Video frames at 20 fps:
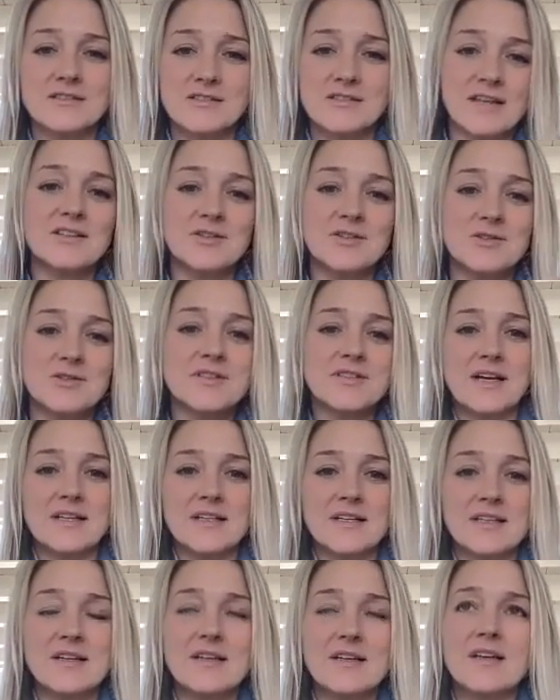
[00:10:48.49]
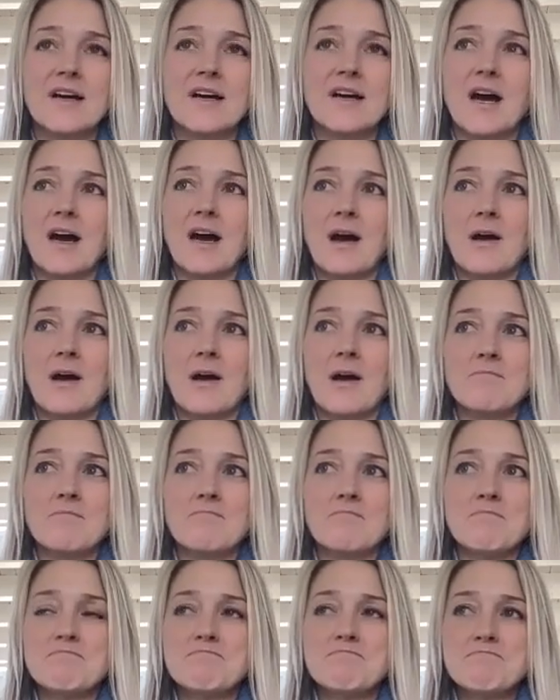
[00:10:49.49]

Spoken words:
like you said. Um,